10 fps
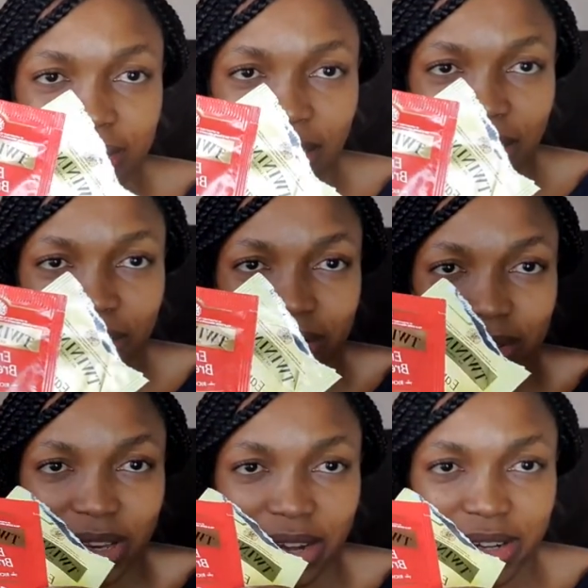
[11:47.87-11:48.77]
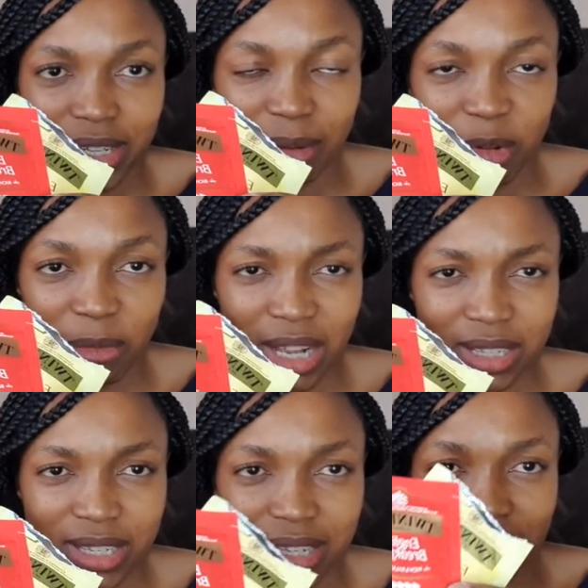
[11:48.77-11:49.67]
I also carried
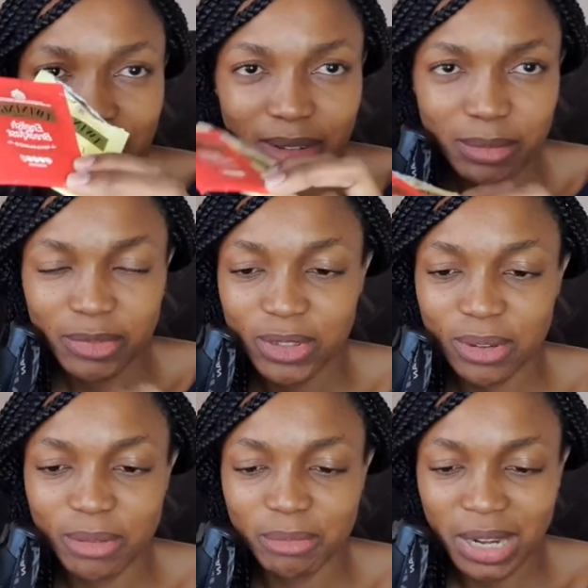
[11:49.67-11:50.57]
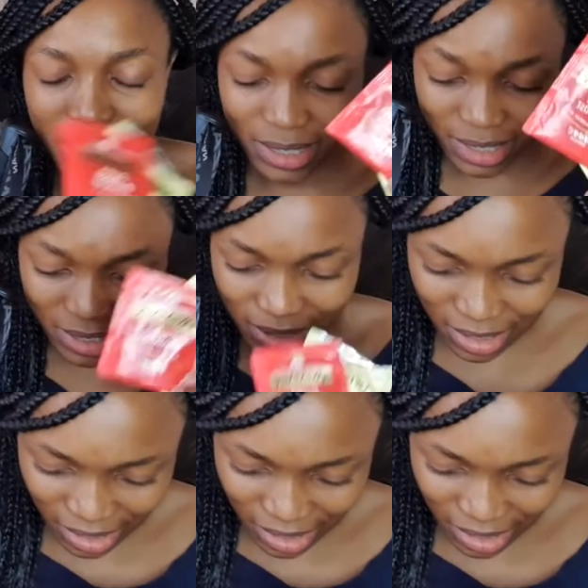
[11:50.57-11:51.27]
chamomile tea, so black tea